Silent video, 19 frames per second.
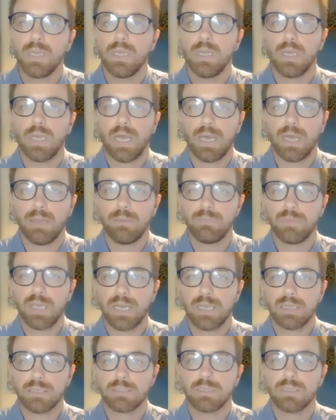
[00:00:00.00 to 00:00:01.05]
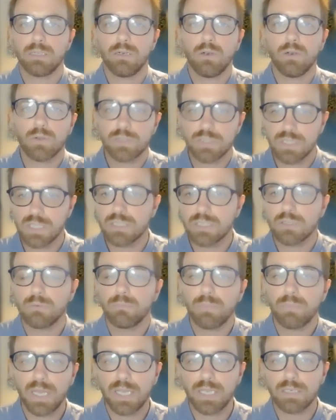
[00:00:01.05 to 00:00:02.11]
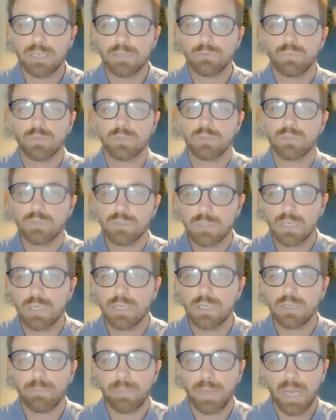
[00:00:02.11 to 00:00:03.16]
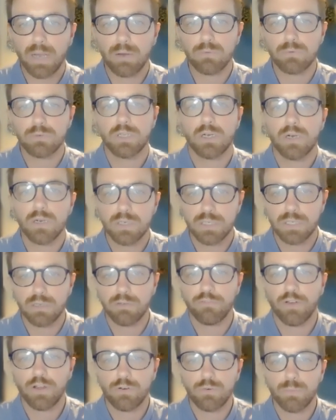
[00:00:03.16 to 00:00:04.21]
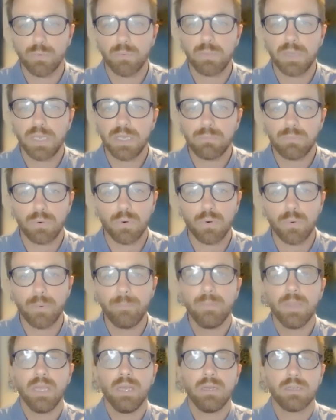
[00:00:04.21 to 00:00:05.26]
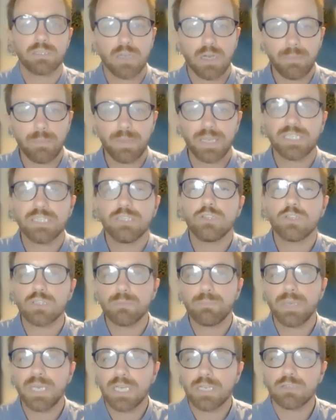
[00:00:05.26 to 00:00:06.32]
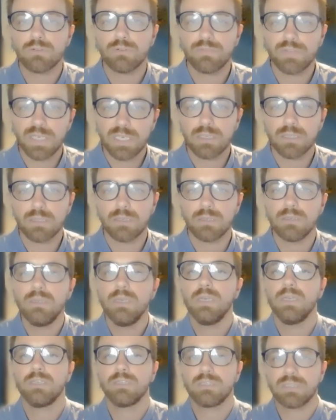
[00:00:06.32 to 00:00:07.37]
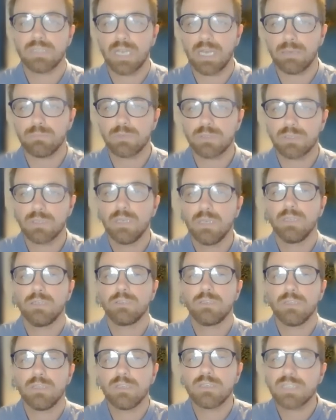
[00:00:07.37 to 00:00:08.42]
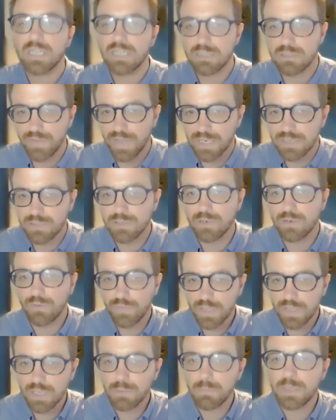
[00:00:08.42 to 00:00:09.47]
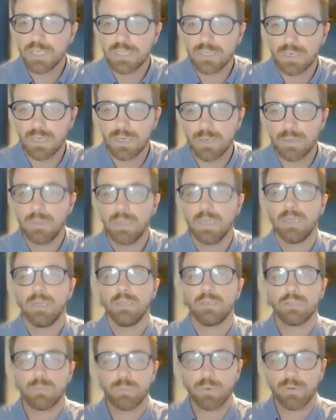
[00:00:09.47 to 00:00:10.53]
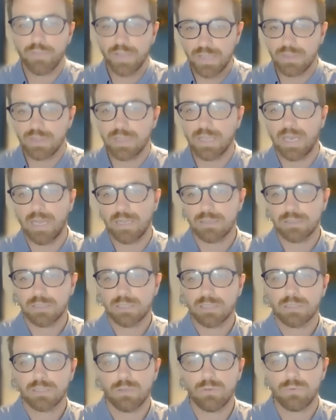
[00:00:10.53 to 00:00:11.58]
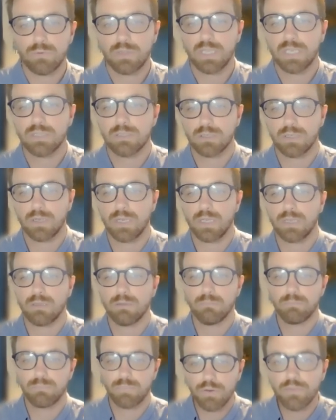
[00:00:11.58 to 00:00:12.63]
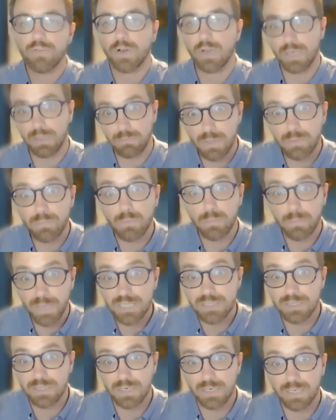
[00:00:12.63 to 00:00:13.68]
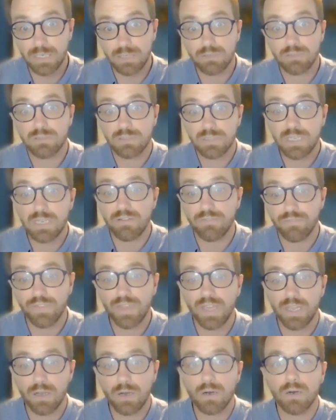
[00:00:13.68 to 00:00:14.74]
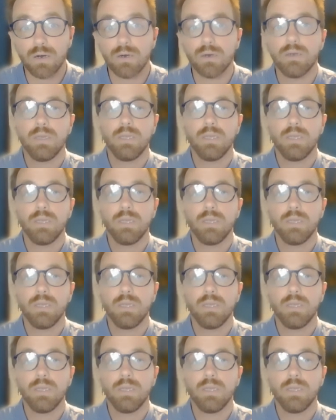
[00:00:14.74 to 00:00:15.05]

that lodged this complaint was concerned about targeting of vulnerable people. Sky Betting does appear to have taken steps to the satisfaction of the commissioner to prevent that. So things like profiling people, basically, to see if they are